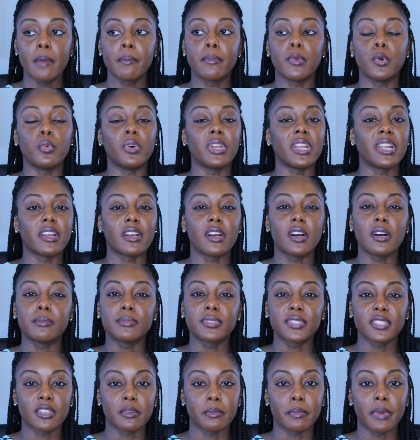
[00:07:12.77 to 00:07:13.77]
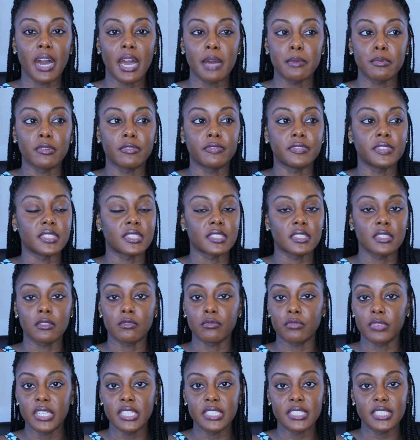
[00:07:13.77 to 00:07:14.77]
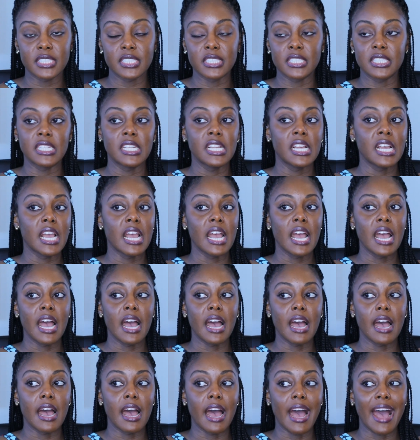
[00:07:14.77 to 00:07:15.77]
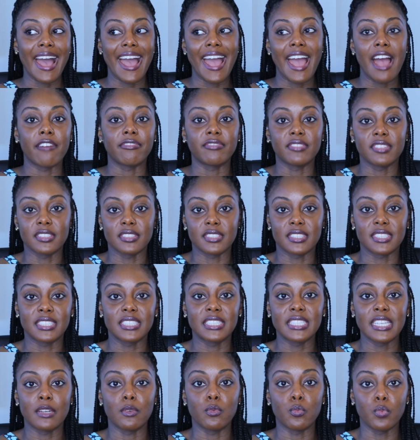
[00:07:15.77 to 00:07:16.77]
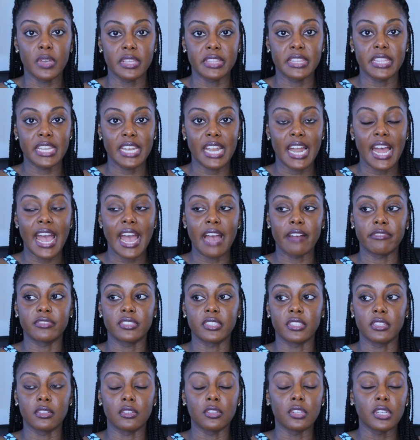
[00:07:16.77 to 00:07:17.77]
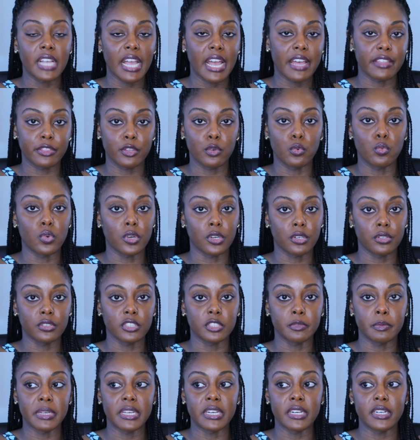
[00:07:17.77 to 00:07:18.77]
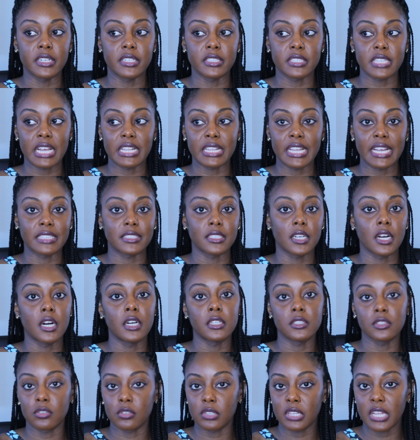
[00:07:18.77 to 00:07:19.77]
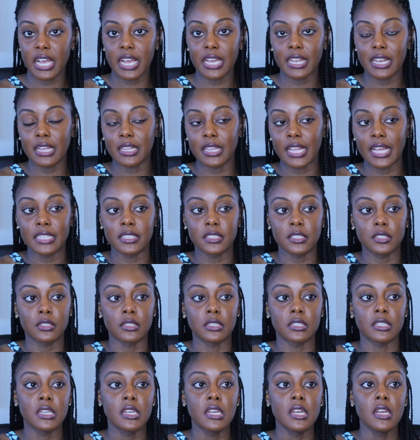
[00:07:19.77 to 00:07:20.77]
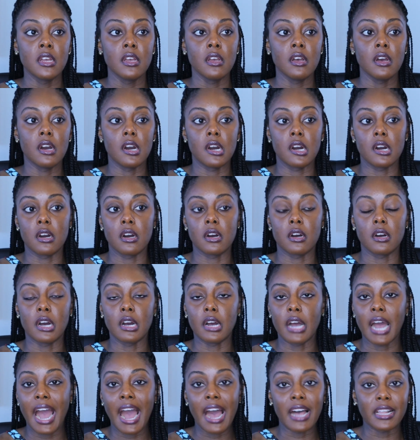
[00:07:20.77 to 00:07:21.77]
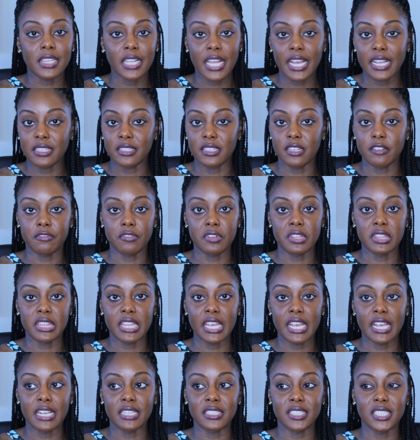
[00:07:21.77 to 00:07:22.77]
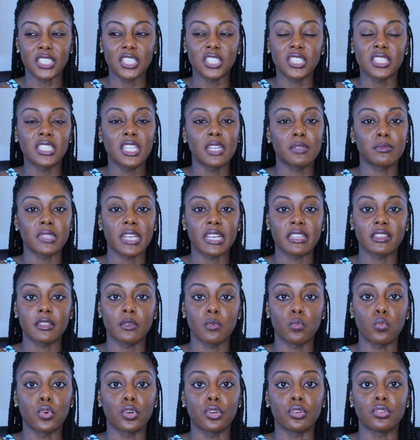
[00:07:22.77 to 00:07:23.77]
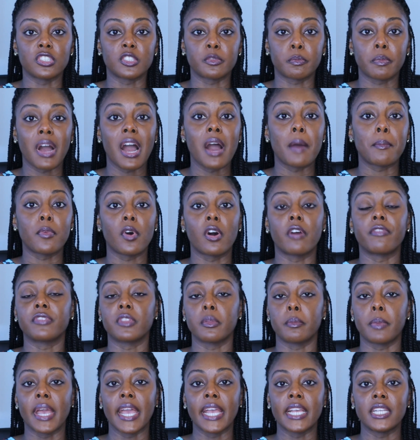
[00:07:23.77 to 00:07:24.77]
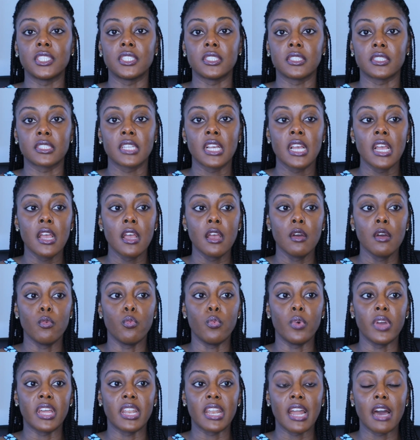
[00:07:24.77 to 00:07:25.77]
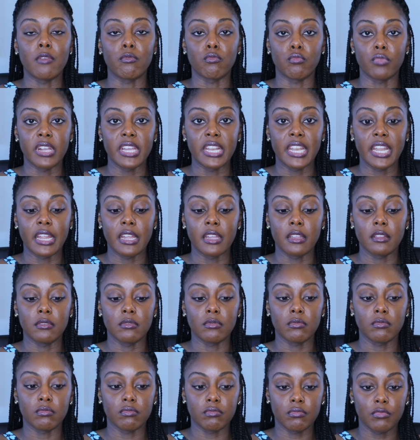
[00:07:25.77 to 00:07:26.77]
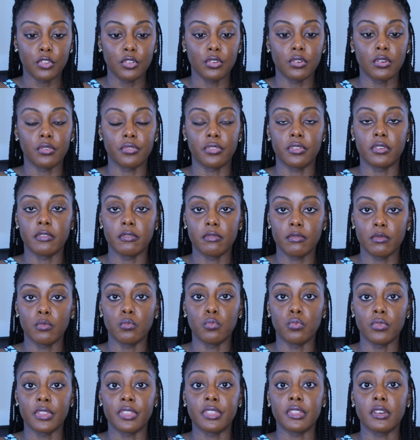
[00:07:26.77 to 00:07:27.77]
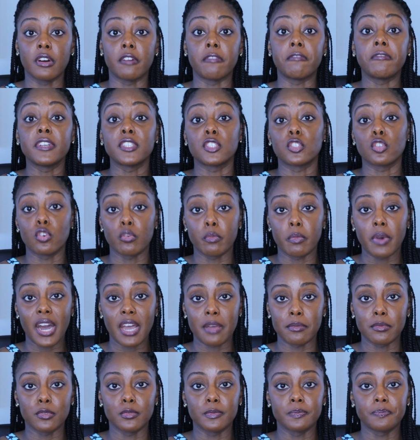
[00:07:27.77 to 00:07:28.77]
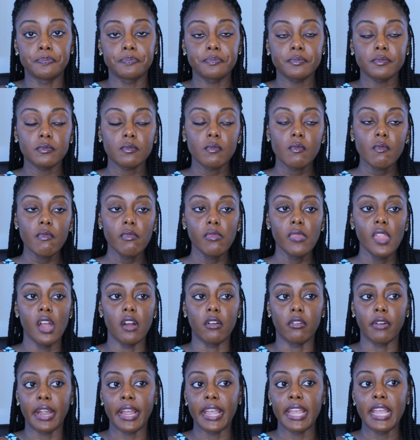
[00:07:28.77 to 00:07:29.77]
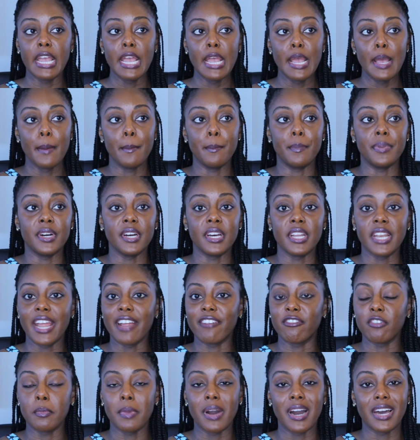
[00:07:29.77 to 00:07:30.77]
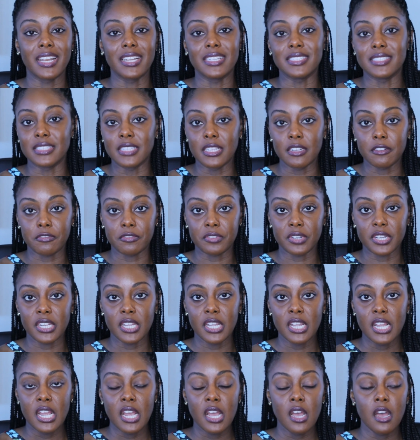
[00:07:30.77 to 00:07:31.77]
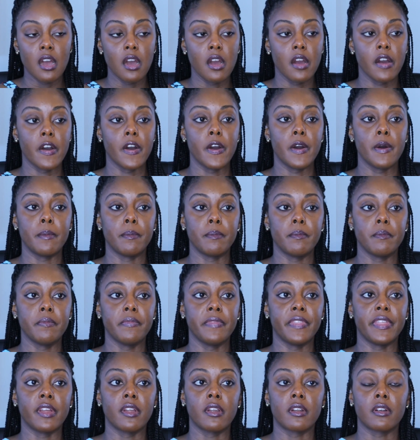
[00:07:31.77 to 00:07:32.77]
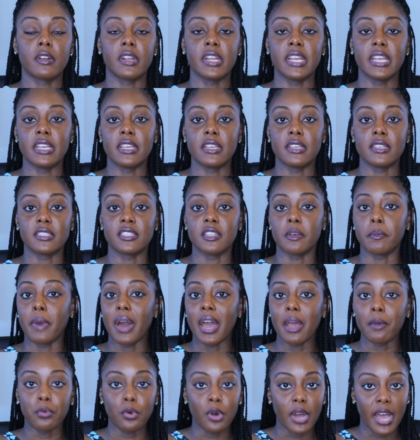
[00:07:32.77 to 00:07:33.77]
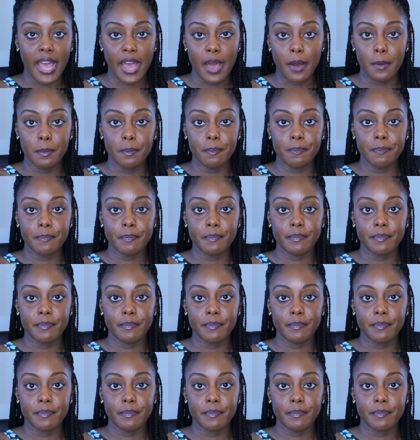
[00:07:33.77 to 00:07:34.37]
but when it comes to the Bible, for some reason I have to sit with it. I have to look at the words because I like to underline, I like to uh, highlight different things. It just seems like the words pop off the pages when I'm reading, you know, the with a physical Bible. All right, but everybody's different. Um, there is the Bible app.